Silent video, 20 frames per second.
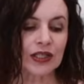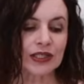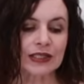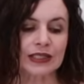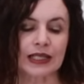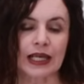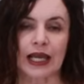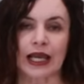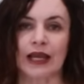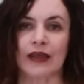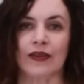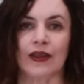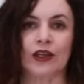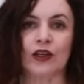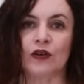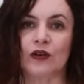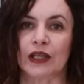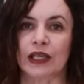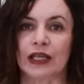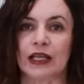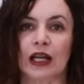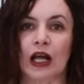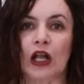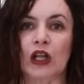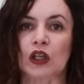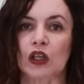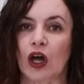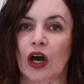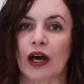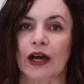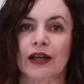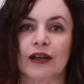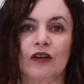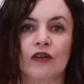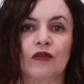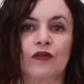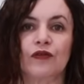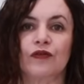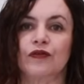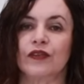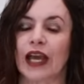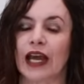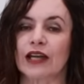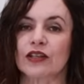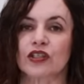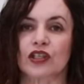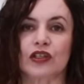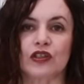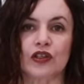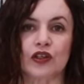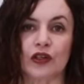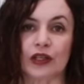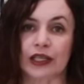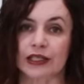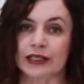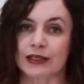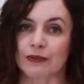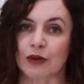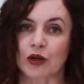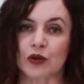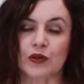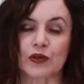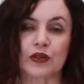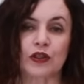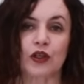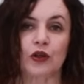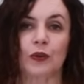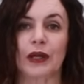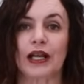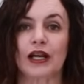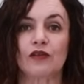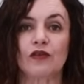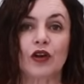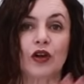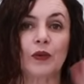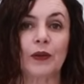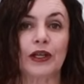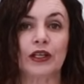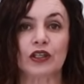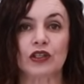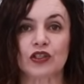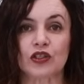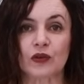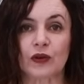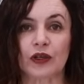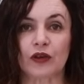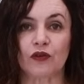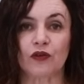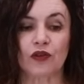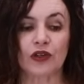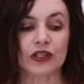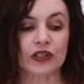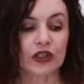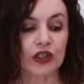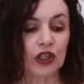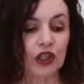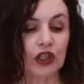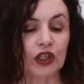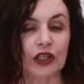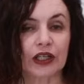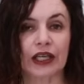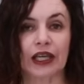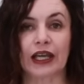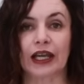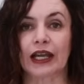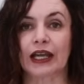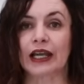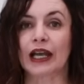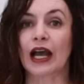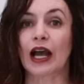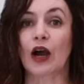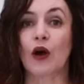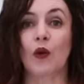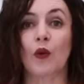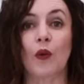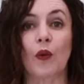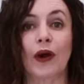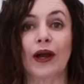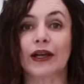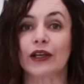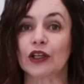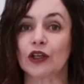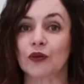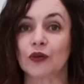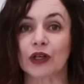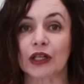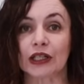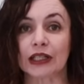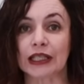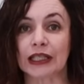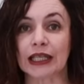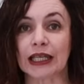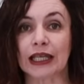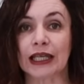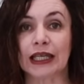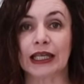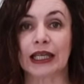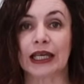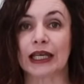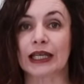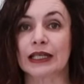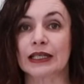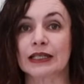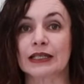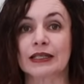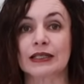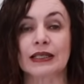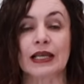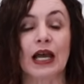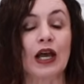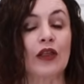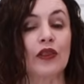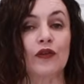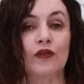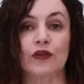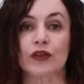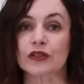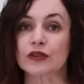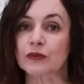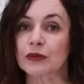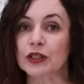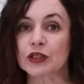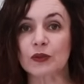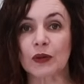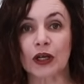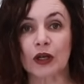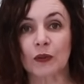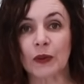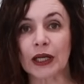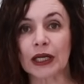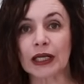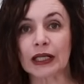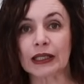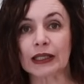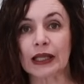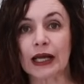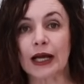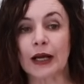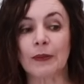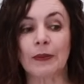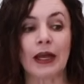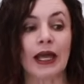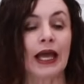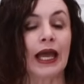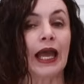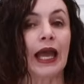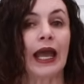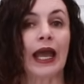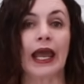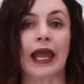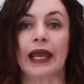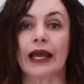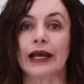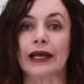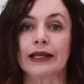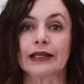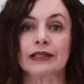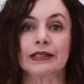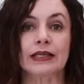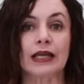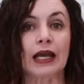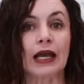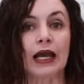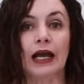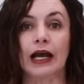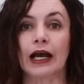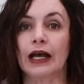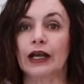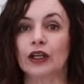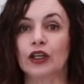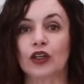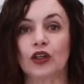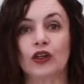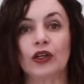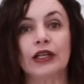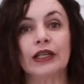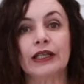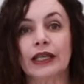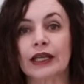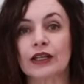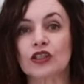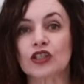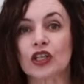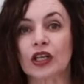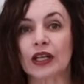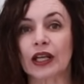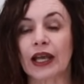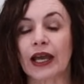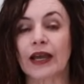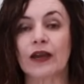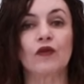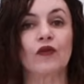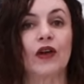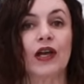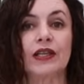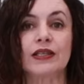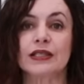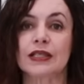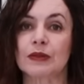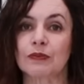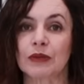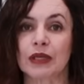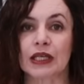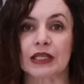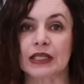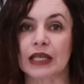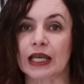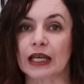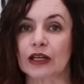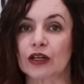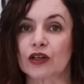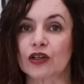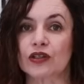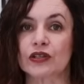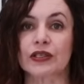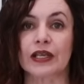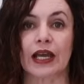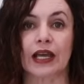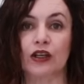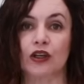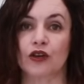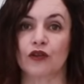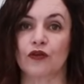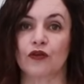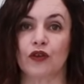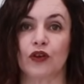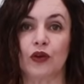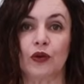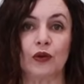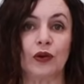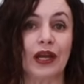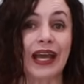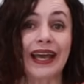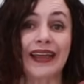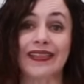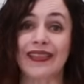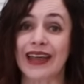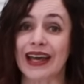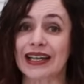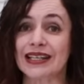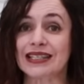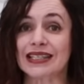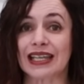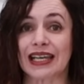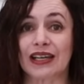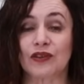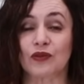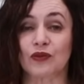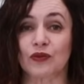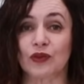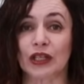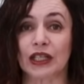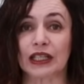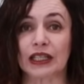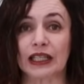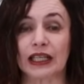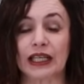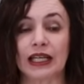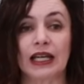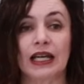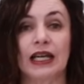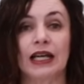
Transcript: say that you need a lot of gadgets or gizmos or whatever when you're doing freezer cooking. What you really need is the Freezer Meals 101 Club and a good kitchen knife and some containers and your food, and that's it, really.